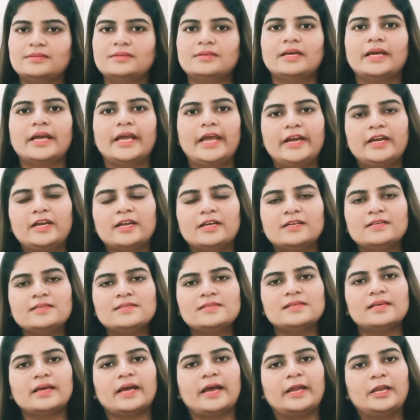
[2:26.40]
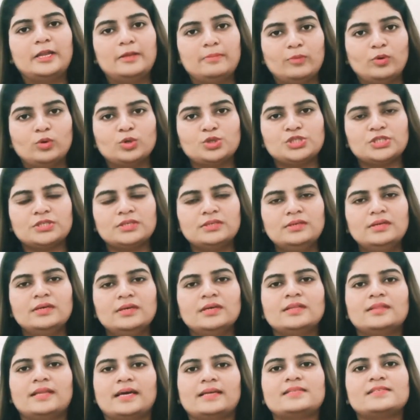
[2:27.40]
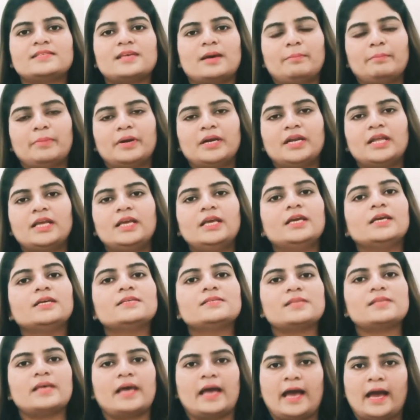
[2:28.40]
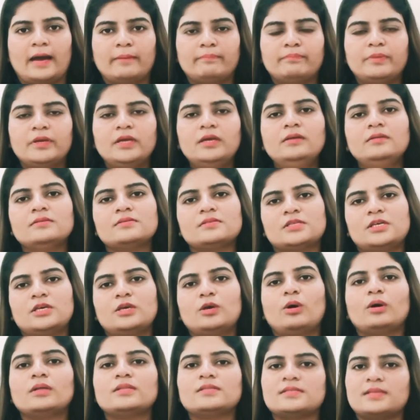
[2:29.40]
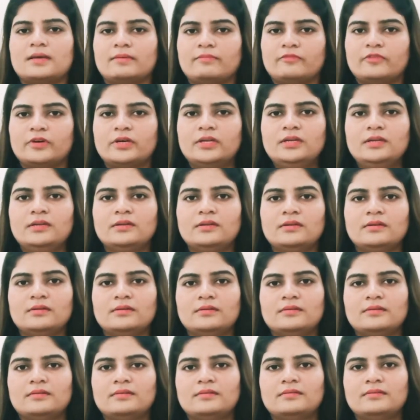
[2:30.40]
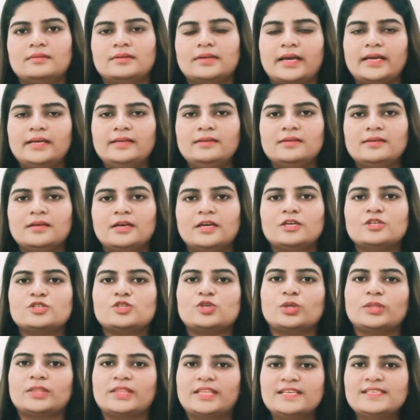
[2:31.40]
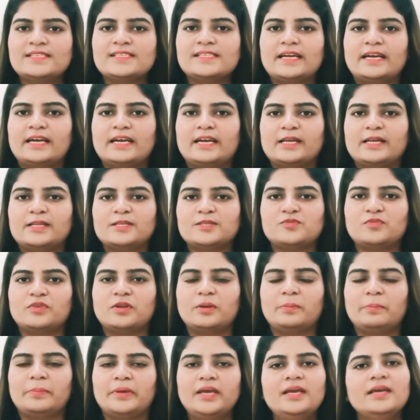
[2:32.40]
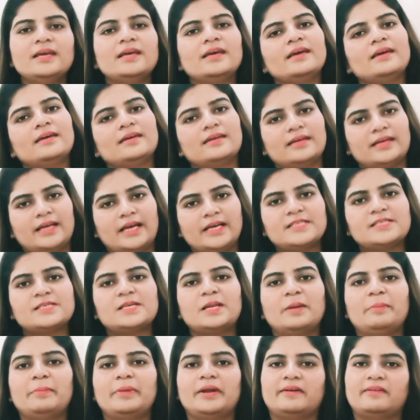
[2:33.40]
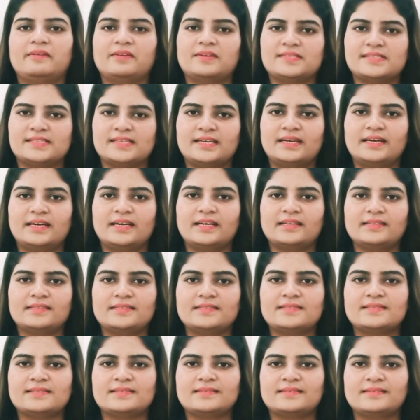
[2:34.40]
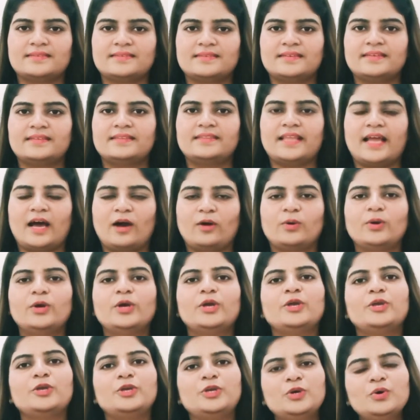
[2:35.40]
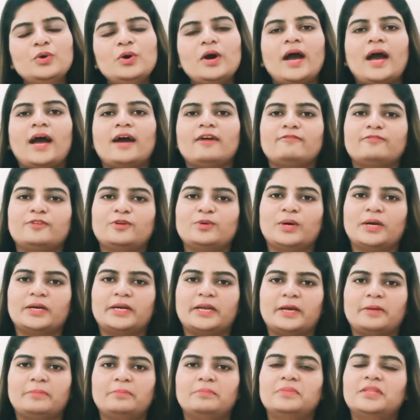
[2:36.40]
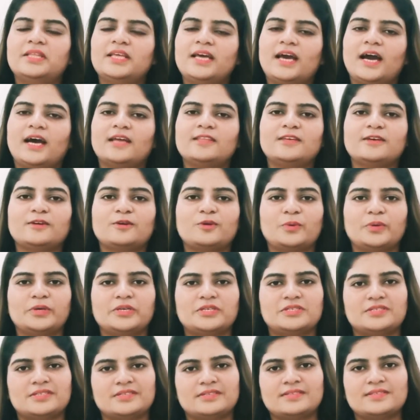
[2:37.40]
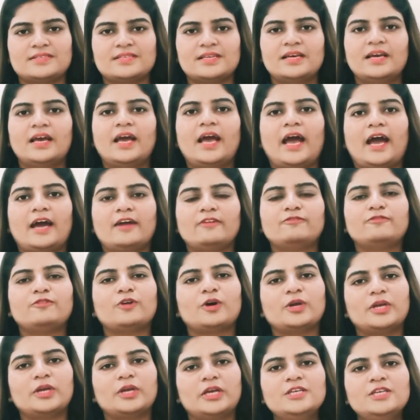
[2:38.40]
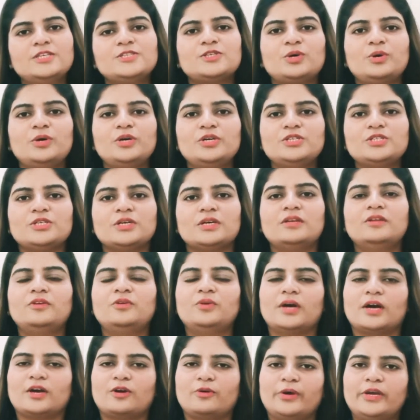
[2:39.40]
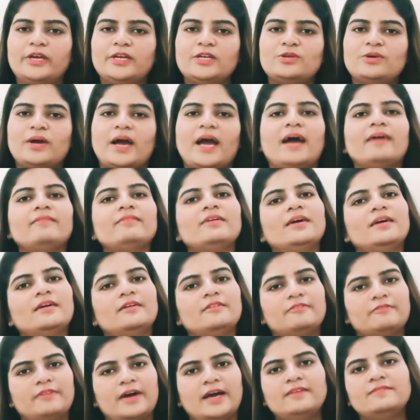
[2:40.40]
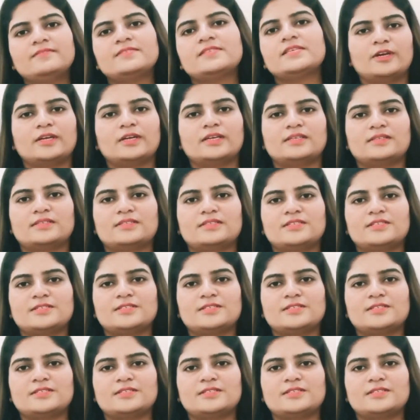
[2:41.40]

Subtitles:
it is an emotion that somebody is happy seeing on someone, right? So this sentence will be exclamatory sentence. Now you have to attempt the other questions, and for each question we are going to have 5 seconds,